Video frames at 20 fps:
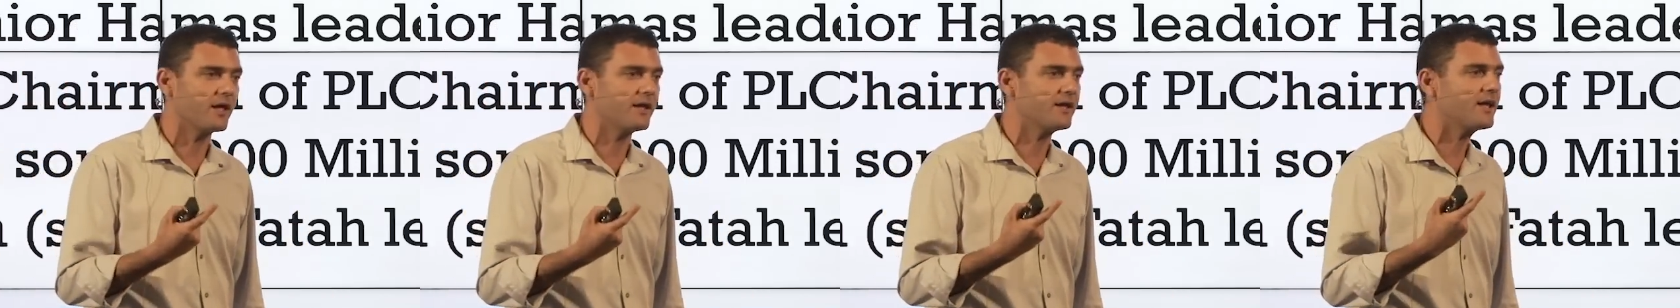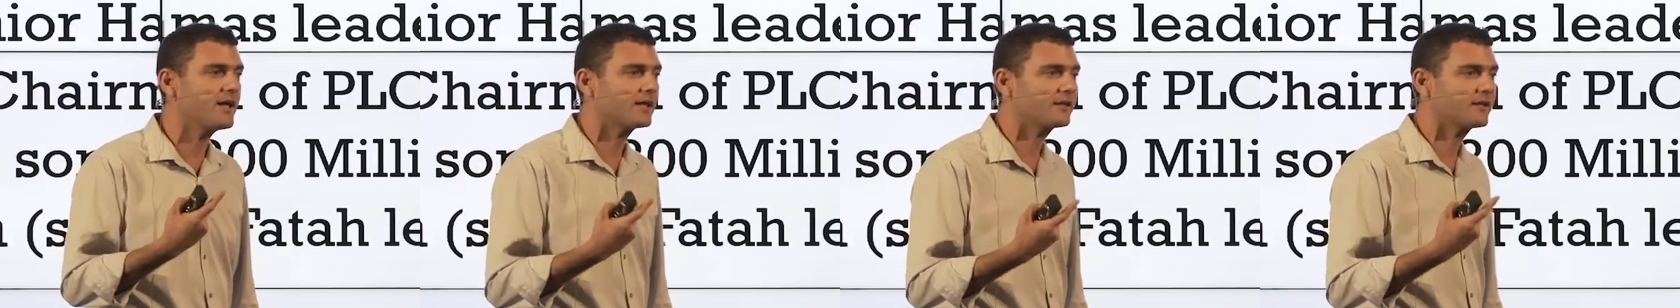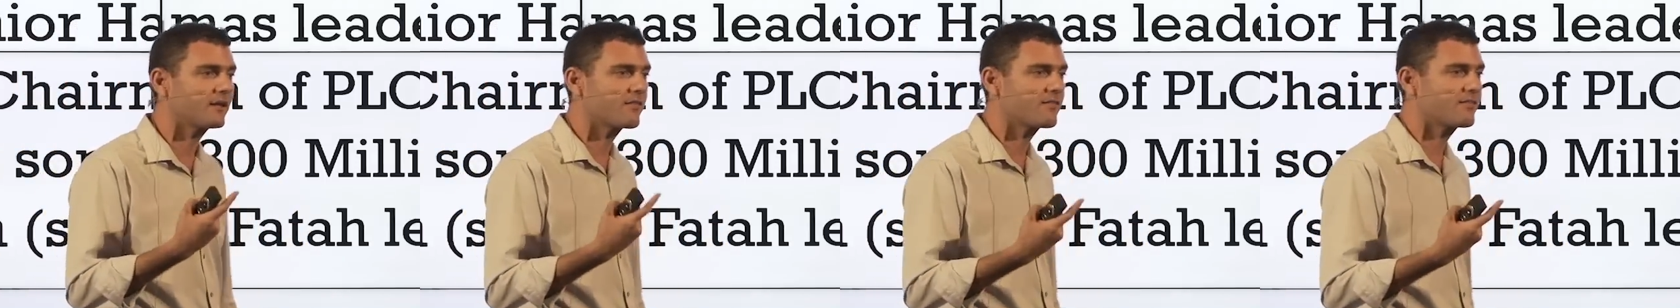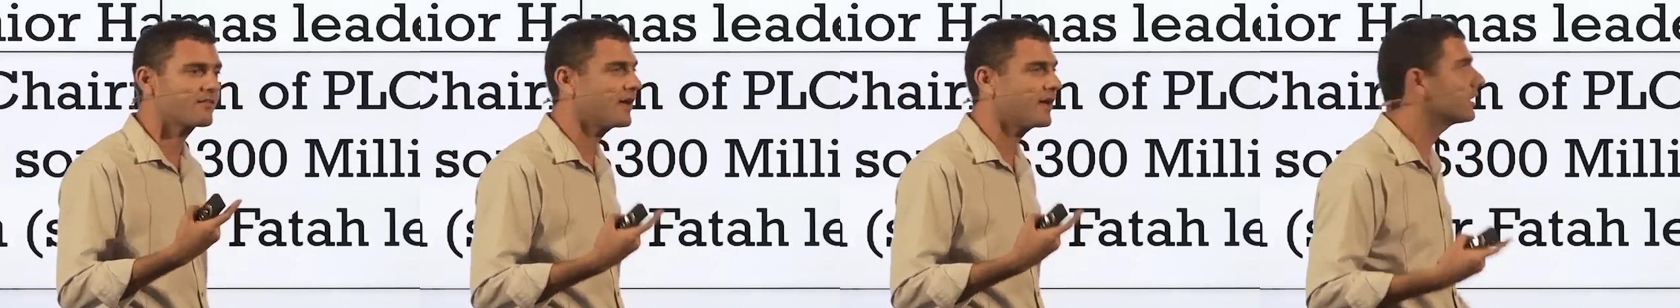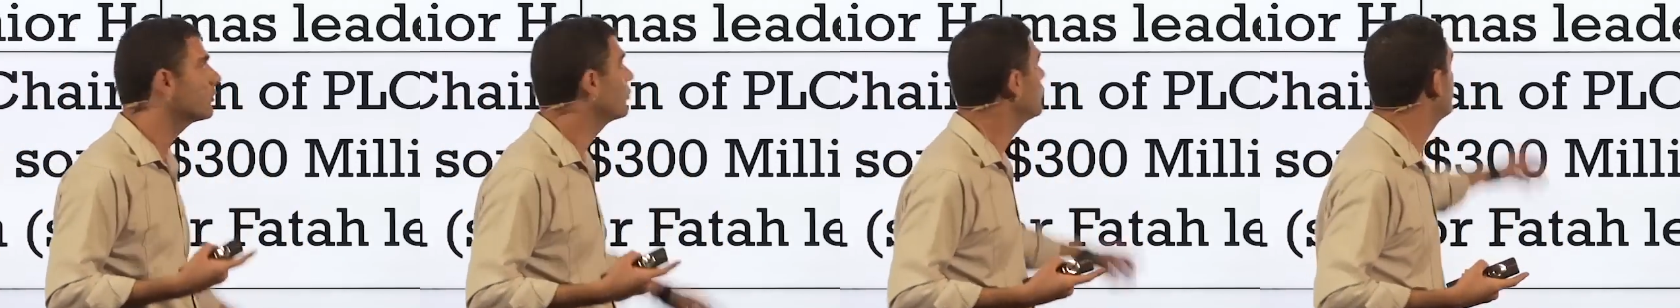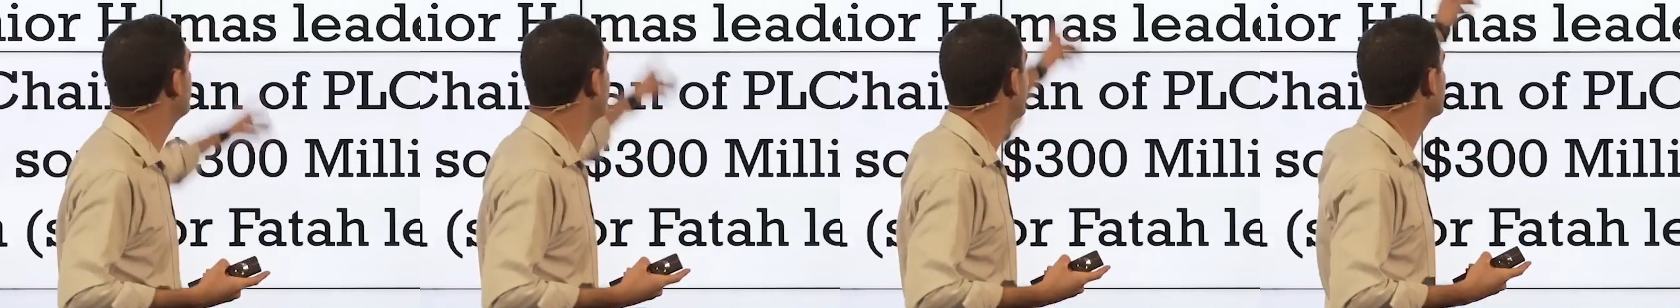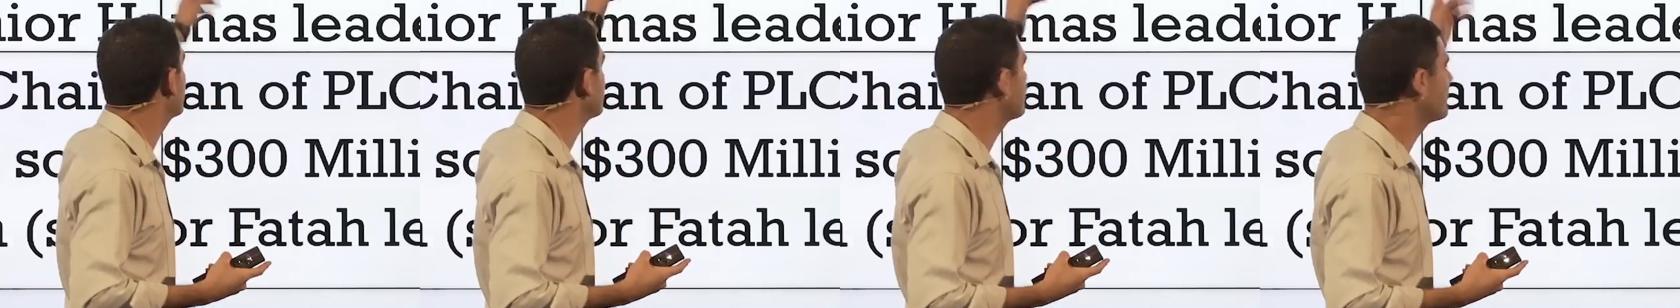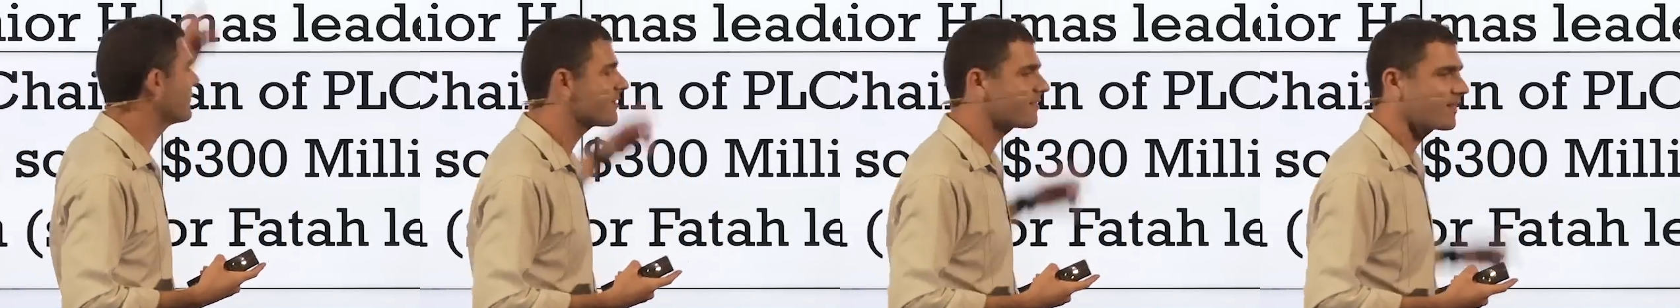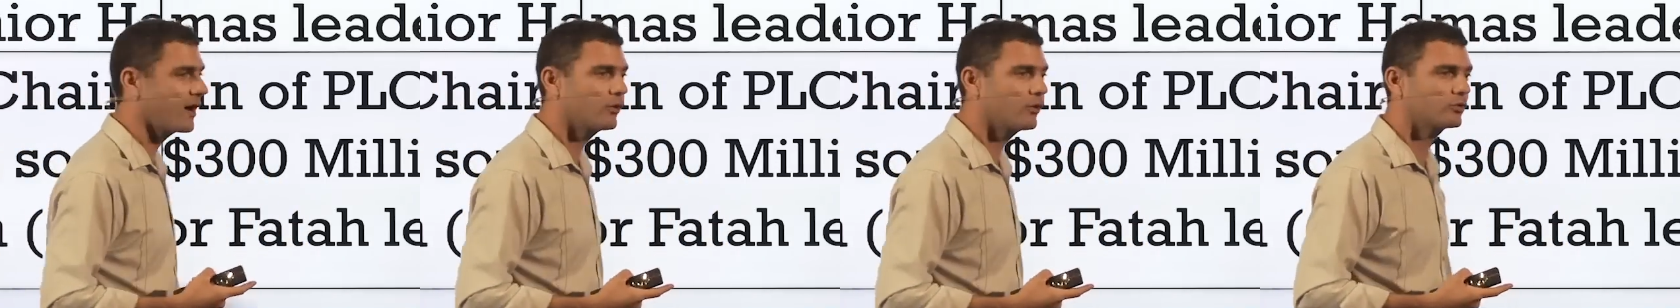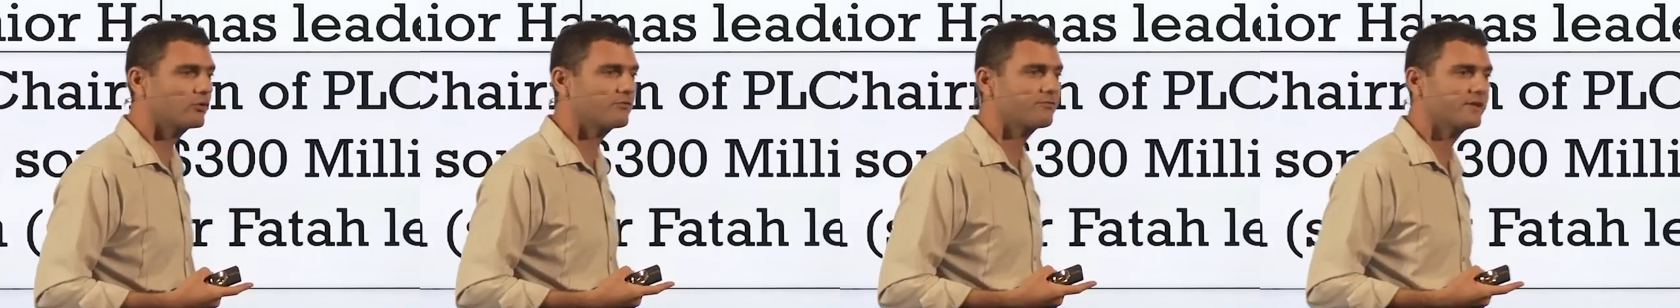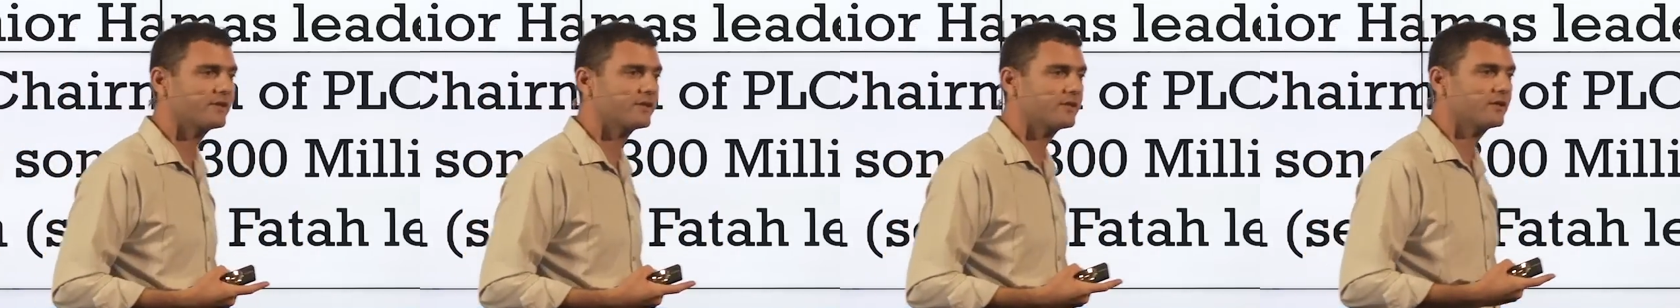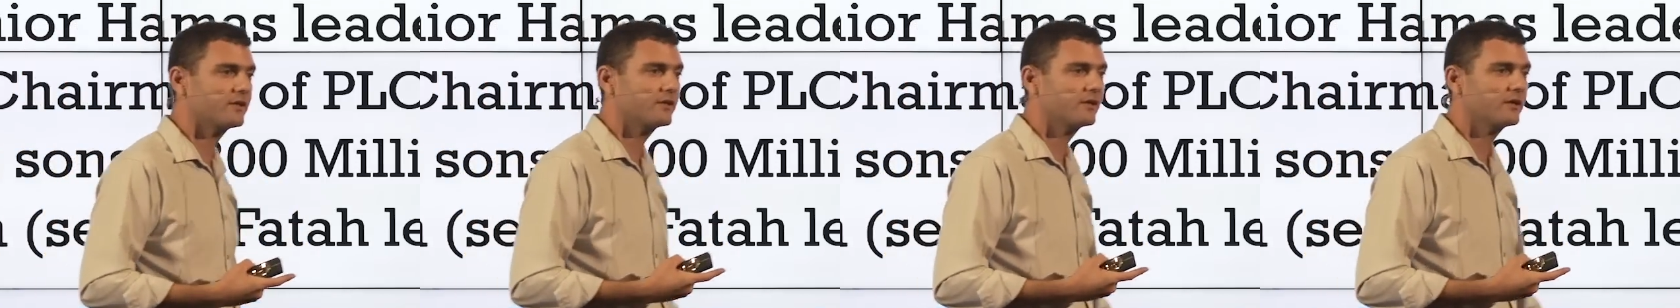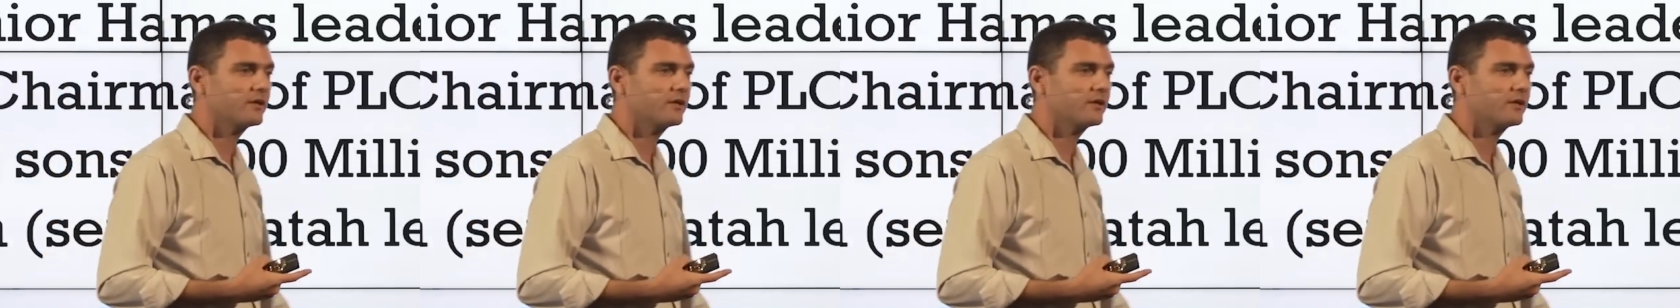and he understands who benefits out of it.